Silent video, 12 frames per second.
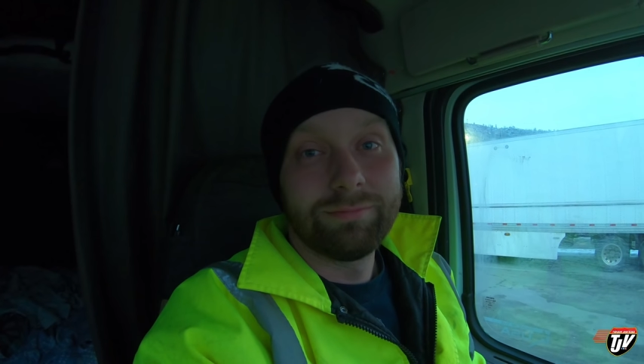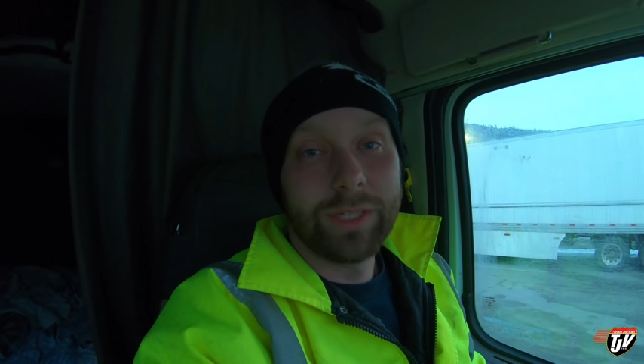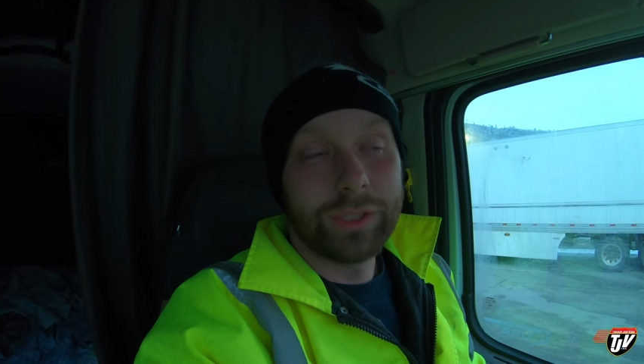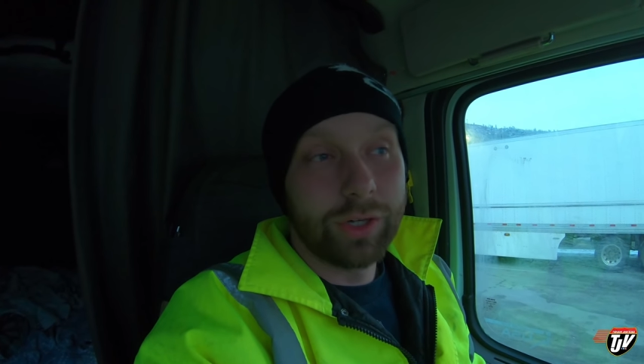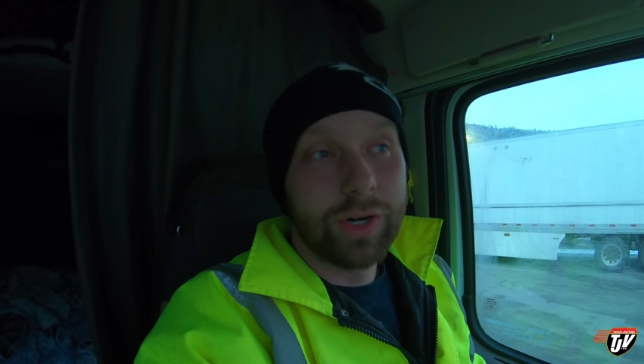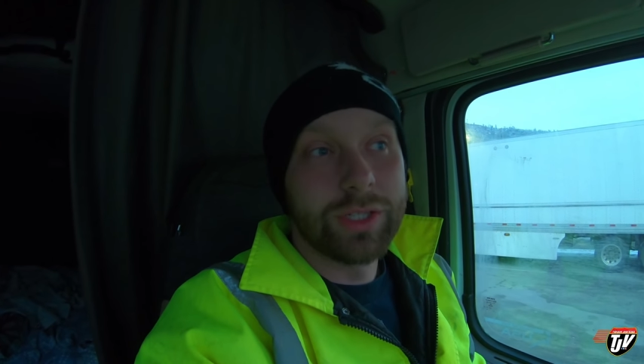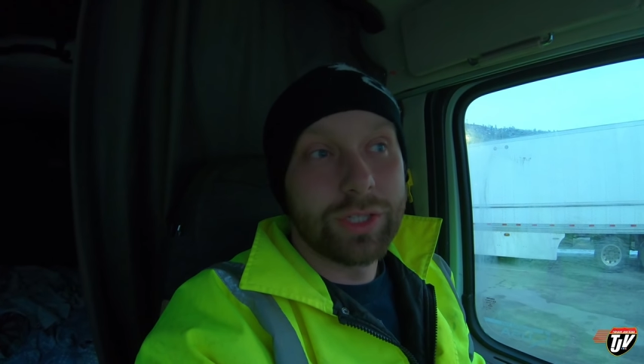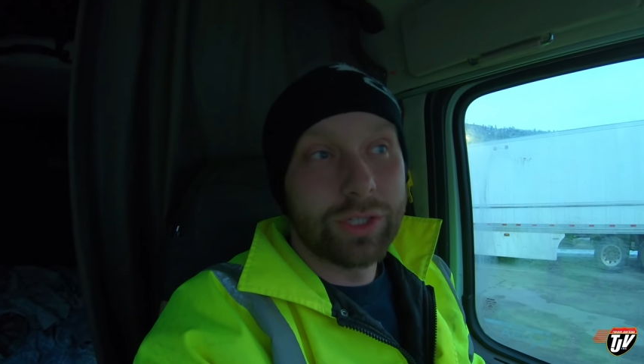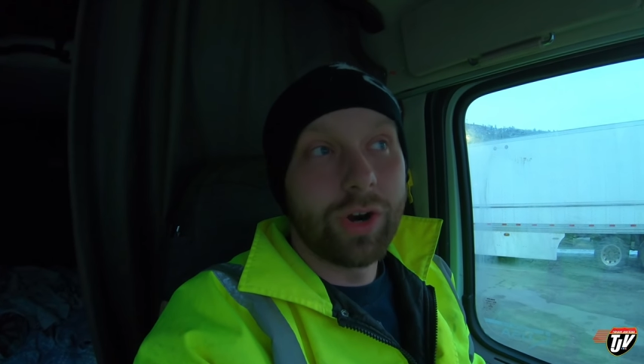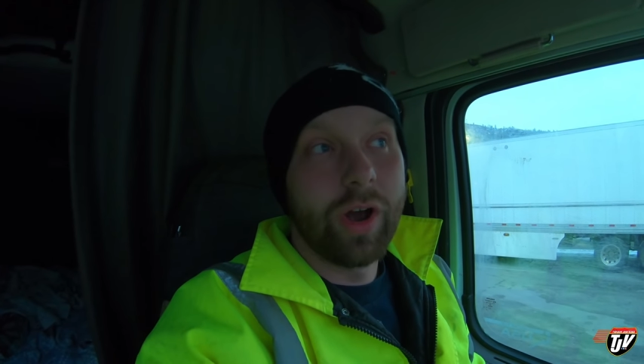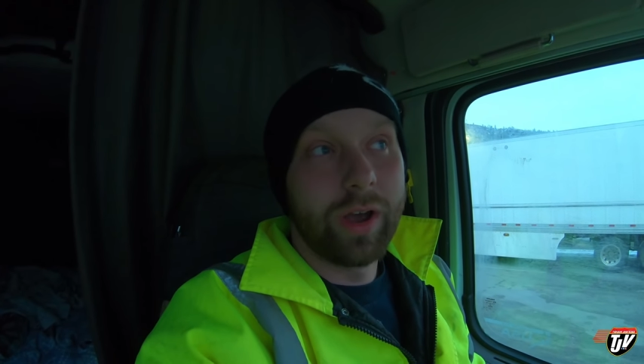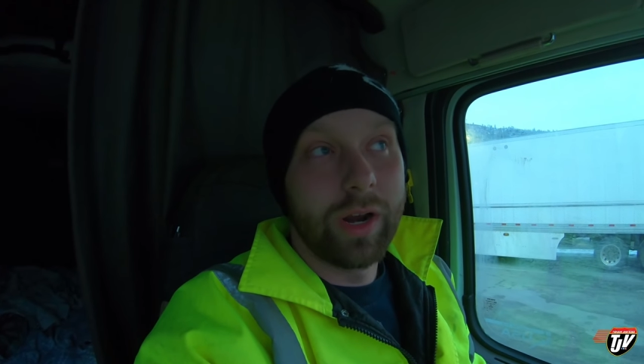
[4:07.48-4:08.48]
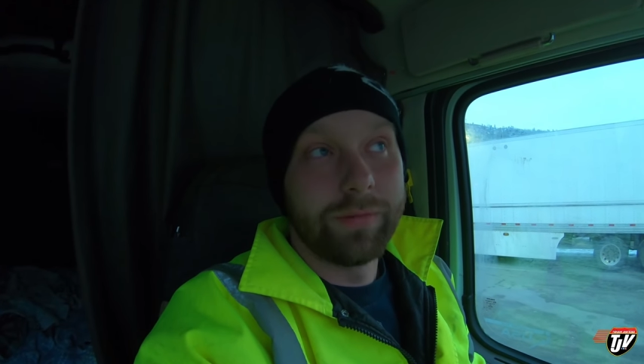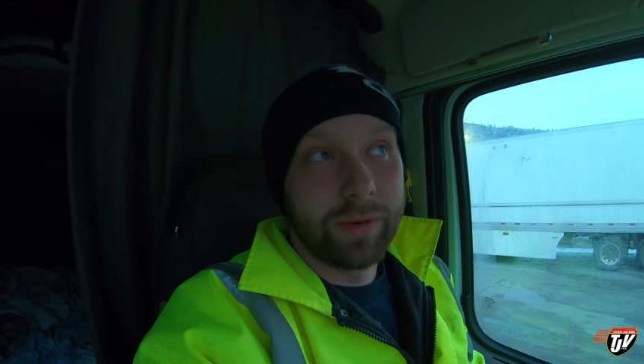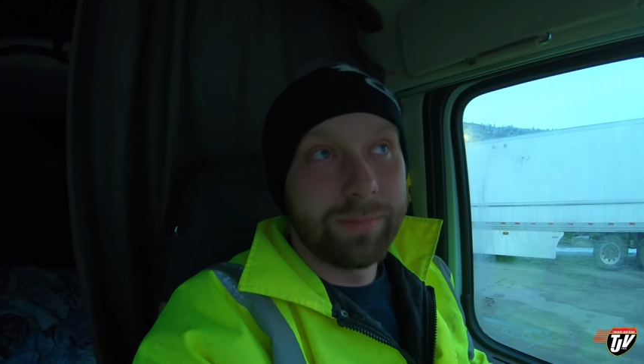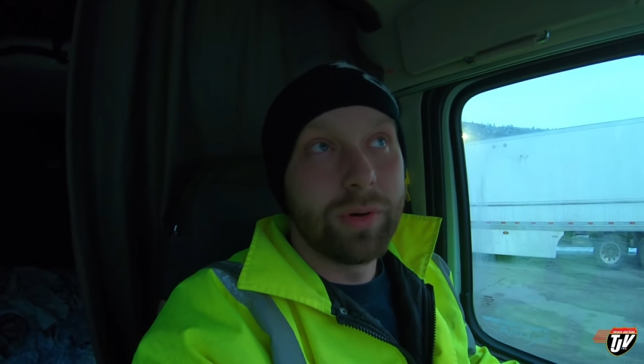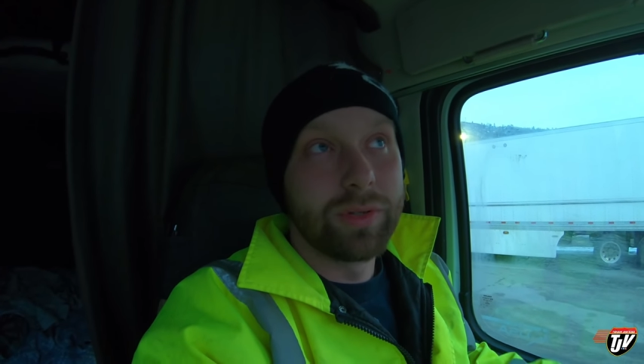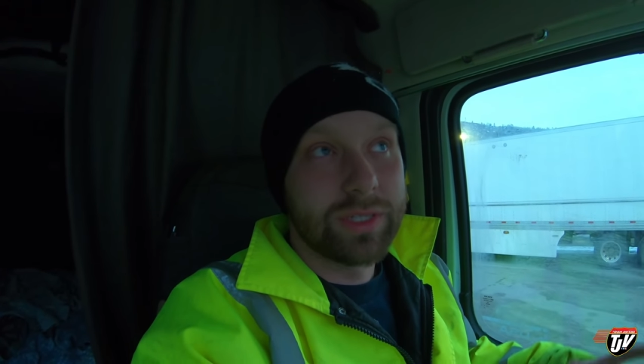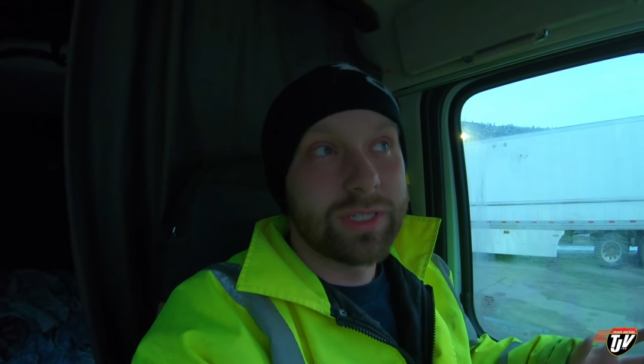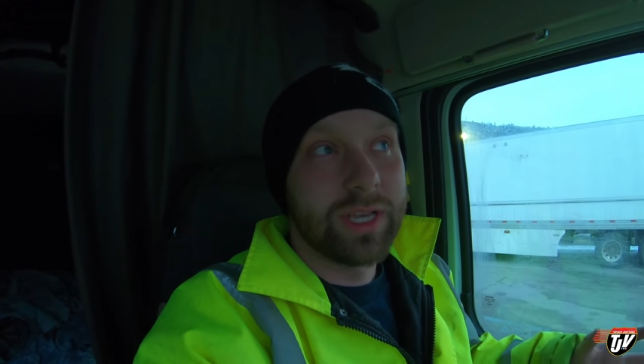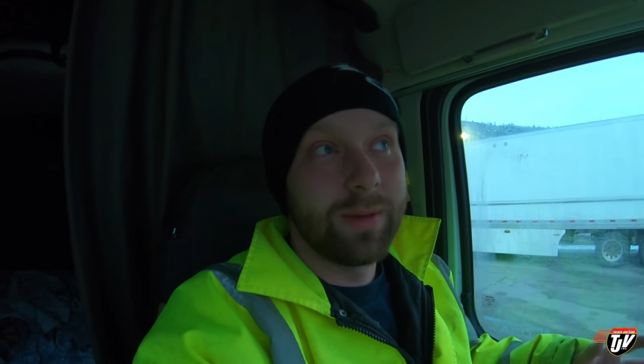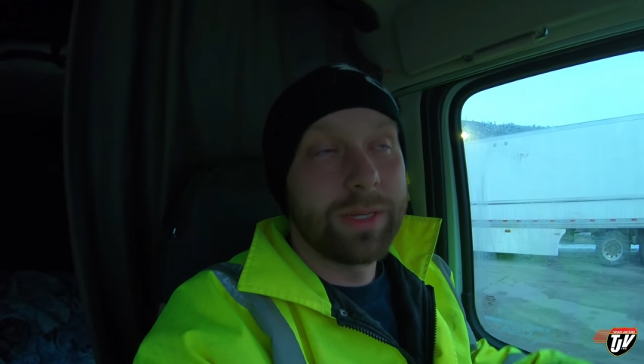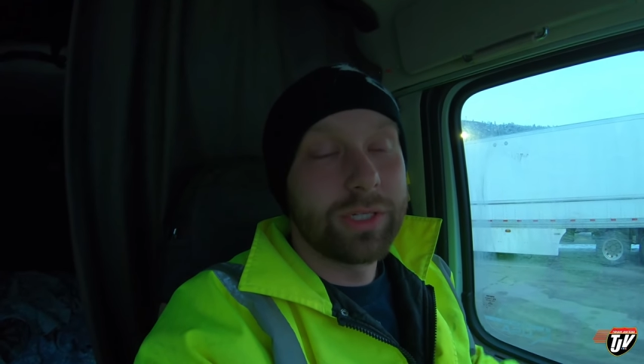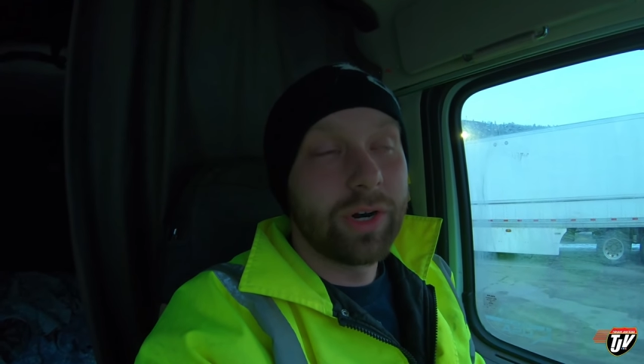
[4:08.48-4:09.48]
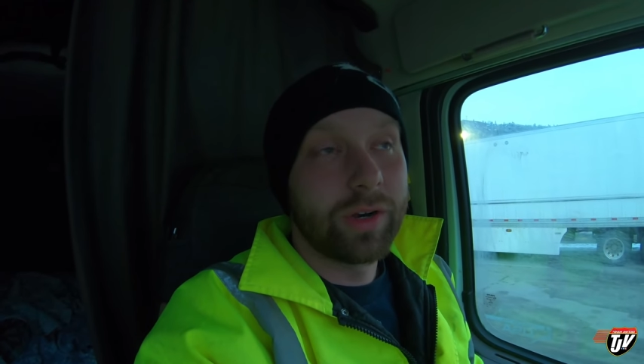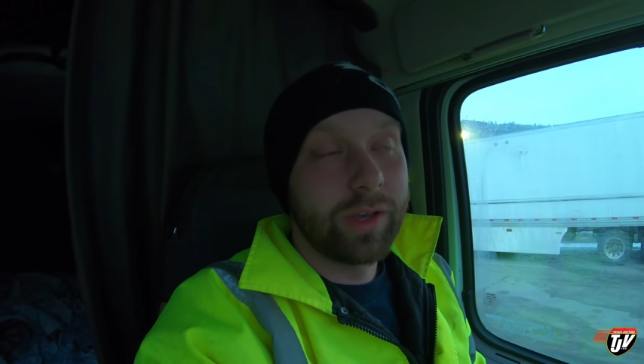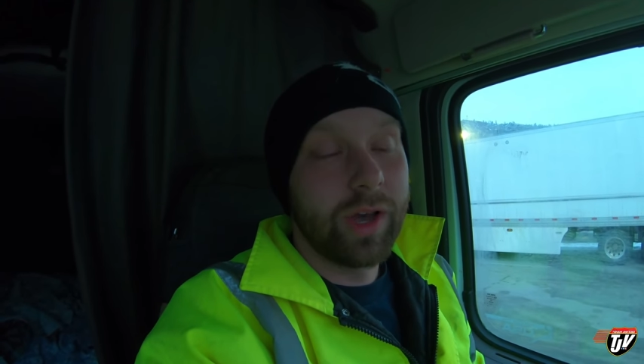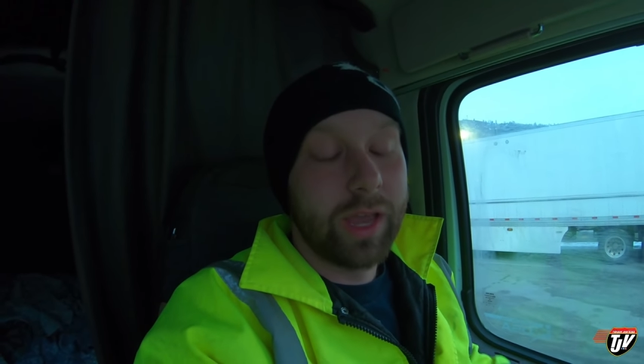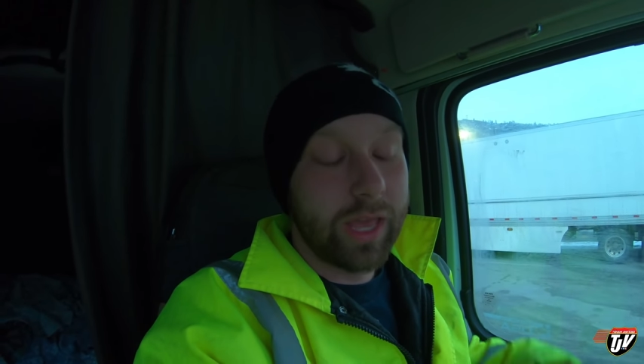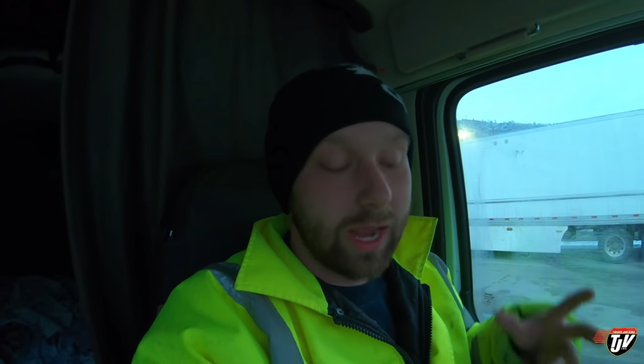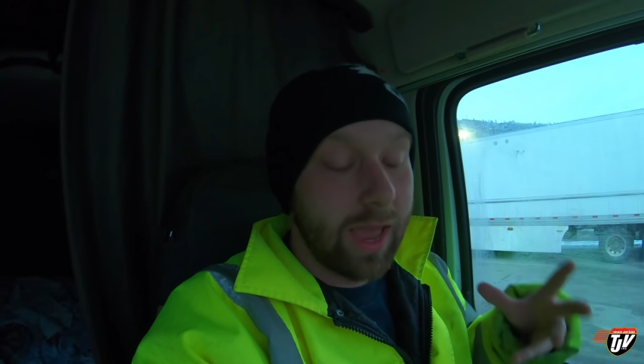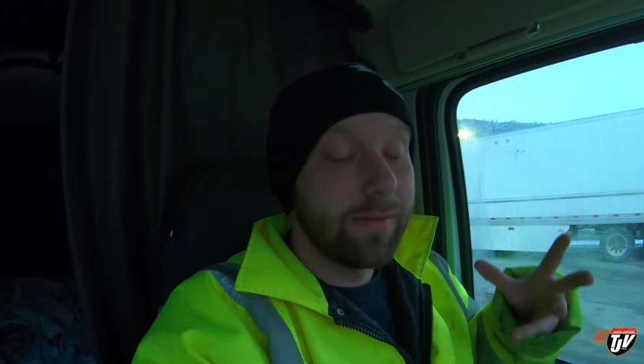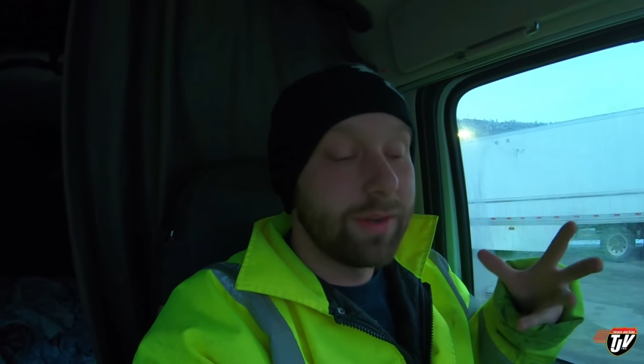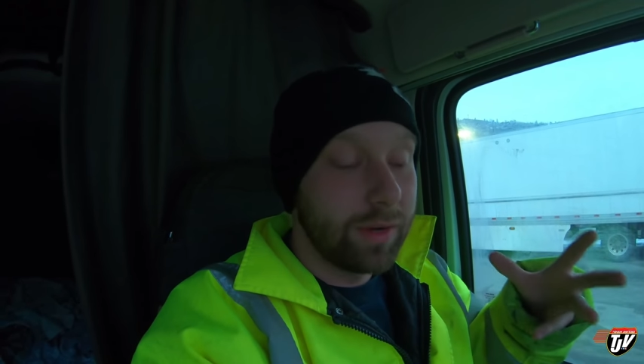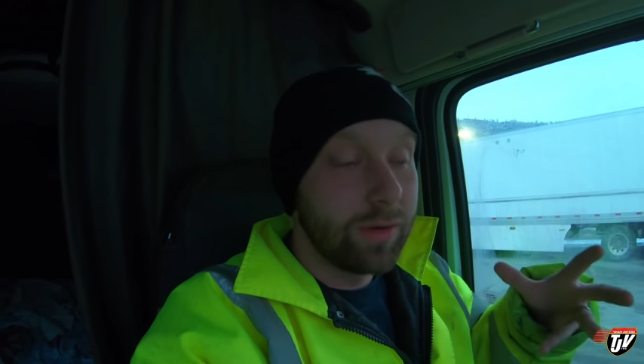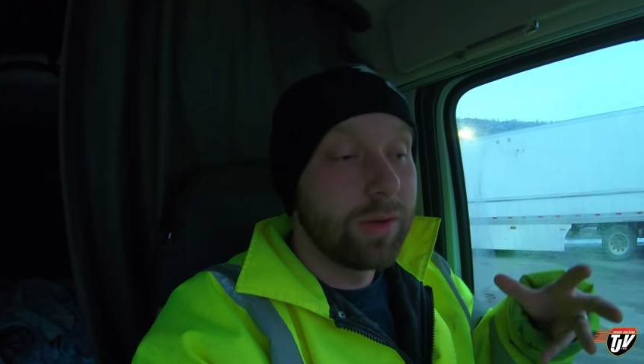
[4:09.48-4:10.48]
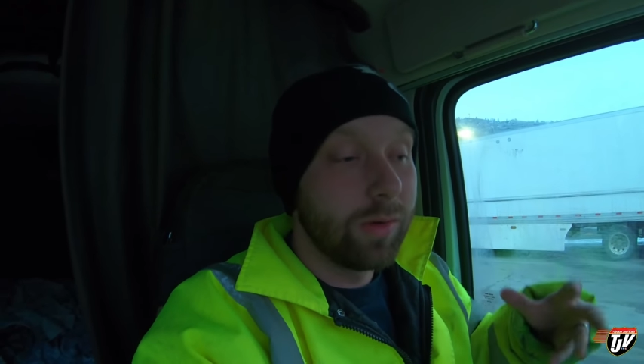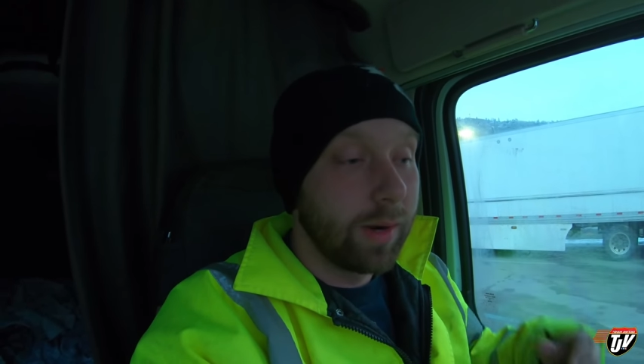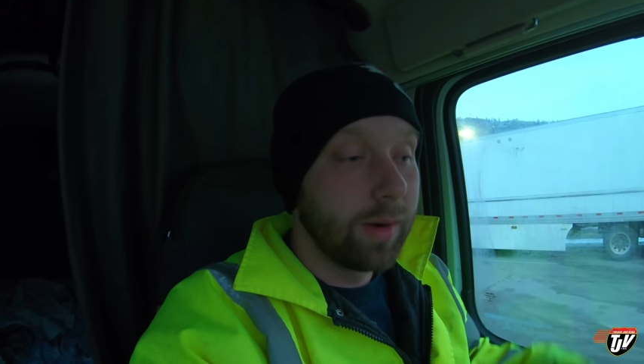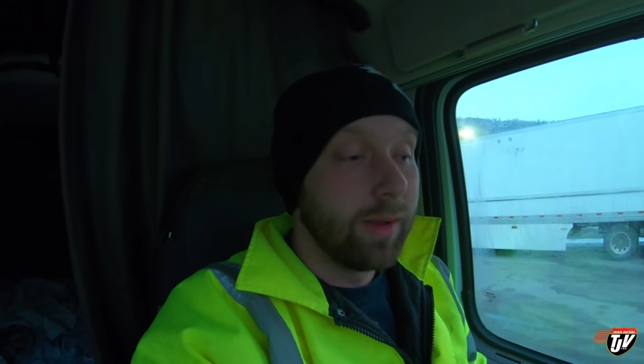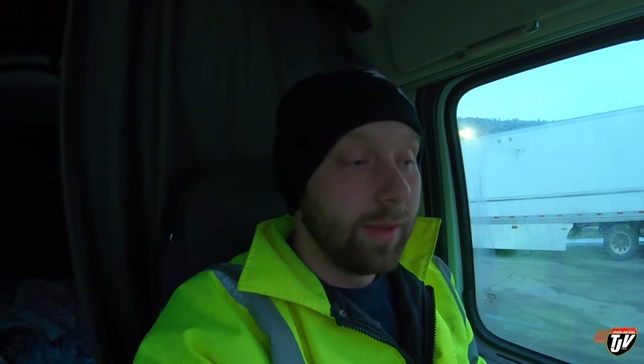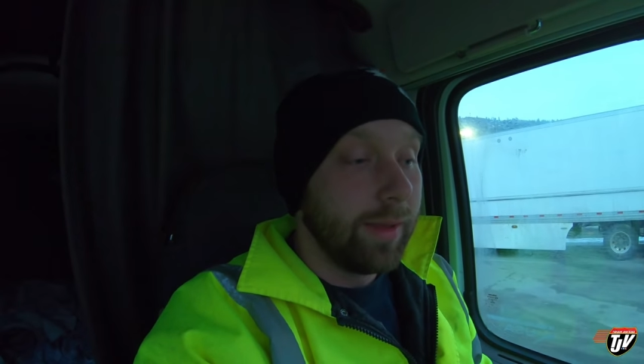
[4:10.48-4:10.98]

Make sure it's strong enough to boost a semi-truck. You gotta get a heavy duty one.